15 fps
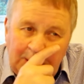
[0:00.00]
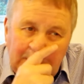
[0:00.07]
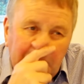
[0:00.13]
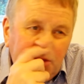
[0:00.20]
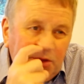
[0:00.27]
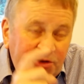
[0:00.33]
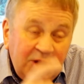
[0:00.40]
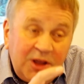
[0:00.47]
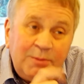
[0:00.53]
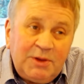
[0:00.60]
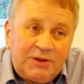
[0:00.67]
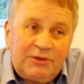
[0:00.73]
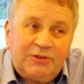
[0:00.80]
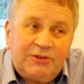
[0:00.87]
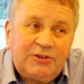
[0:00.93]
the
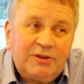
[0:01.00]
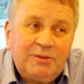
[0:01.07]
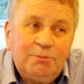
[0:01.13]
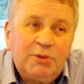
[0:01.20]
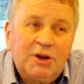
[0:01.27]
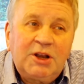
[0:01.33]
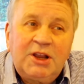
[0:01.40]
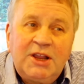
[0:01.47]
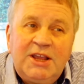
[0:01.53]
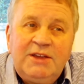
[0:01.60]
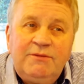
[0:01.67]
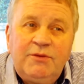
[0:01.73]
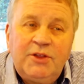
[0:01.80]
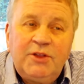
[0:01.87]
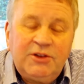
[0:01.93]
demons
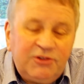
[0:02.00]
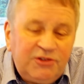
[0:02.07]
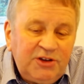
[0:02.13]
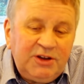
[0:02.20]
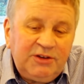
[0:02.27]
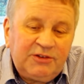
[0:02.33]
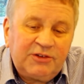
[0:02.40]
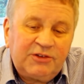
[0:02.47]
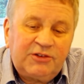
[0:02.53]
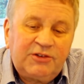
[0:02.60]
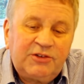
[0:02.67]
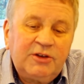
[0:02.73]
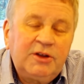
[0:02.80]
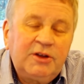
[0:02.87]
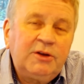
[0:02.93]
believe that
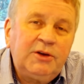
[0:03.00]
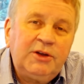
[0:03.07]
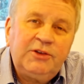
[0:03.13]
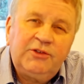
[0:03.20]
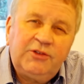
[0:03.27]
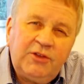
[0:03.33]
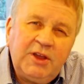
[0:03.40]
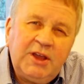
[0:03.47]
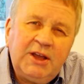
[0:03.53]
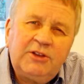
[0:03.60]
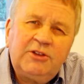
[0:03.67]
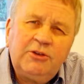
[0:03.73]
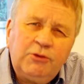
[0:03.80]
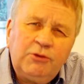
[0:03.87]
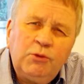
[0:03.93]
Jesus is there
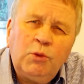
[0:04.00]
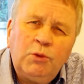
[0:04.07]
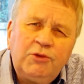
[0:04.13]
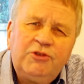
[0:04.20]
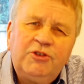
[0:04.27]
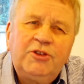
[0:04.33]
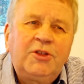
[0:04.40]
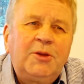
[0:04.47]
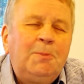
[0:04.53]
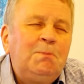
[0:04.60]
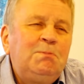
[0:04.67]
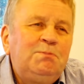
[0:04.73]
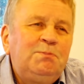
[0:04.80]
to torture them.